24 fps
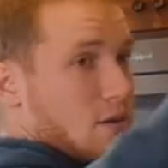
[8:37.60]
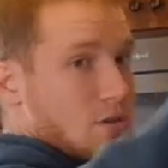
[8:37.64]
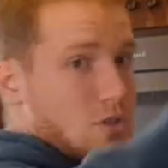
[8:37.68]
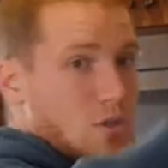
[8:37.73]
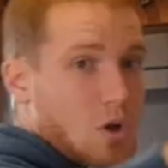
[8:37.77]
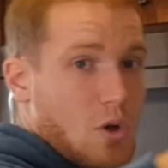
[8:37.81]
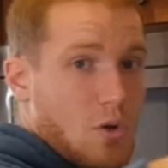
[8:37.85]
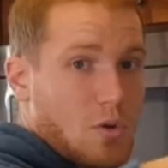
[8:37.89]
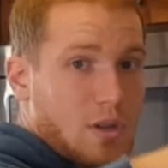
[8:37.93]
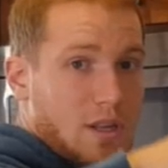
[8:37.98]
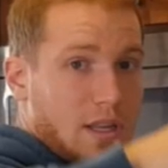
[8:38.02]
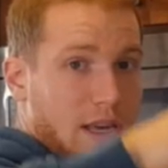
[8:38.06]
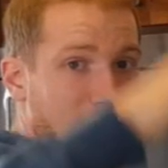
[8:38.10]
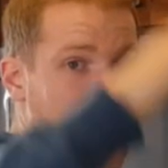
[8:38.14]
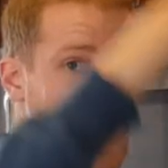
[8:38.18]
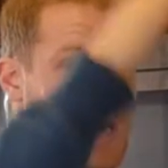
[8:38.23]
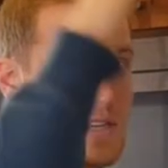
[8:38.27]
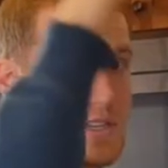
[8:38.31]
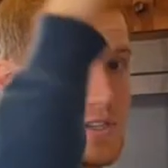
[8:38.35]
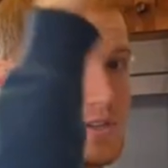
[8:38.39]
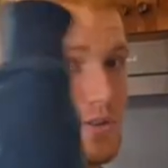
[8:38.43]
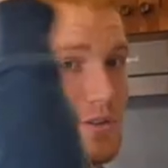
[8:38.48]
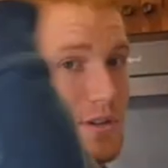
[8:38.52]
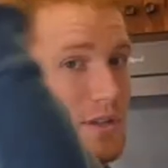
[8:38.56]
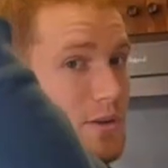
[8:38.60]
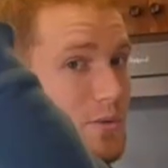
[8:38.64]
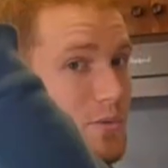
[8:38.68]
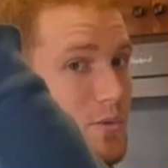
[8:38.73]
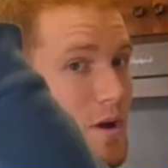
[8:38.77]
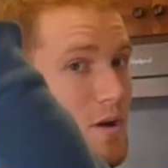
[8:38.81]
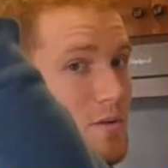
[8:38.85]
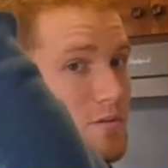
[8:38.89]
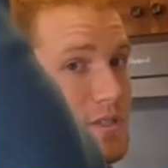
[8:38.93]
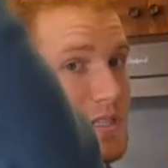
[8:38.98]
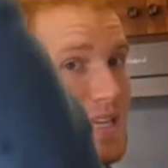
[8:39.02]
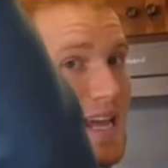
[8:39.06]
Totally externally
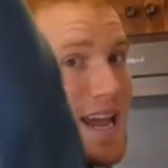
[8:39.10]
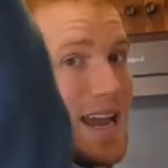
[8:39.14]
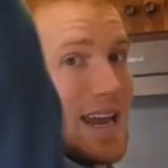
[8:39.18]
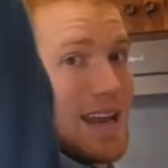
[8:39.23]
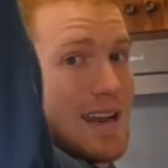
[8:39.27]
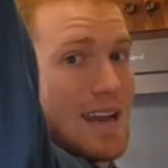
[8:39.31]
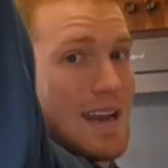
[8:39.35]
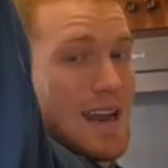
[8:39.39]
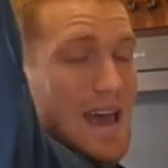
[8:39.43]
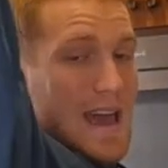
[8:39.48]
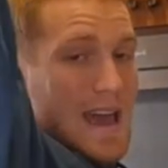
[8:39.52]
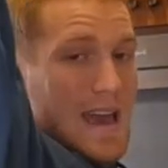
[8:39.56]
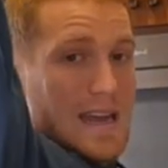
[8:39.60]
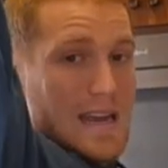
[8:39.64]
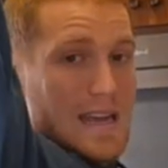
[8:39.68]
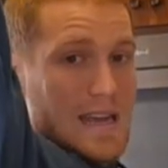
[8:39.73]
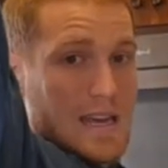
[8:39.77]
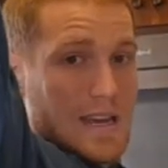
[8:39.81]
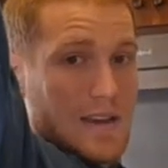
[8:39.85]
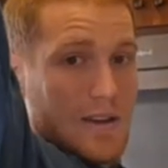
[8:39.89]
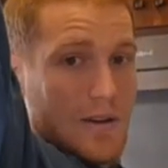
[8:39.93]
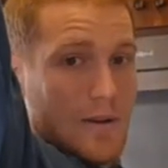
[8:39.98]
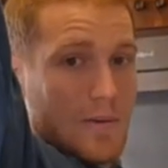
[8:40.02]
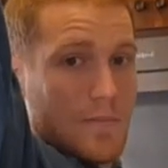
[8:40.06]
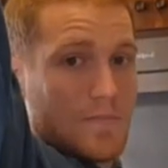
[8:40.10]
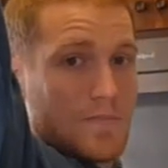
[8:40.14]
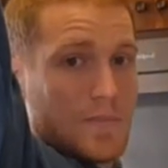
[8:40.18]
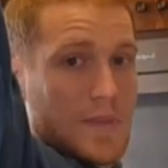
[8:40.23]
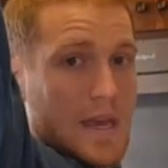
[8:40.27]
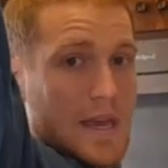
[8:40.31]
rotated, and here.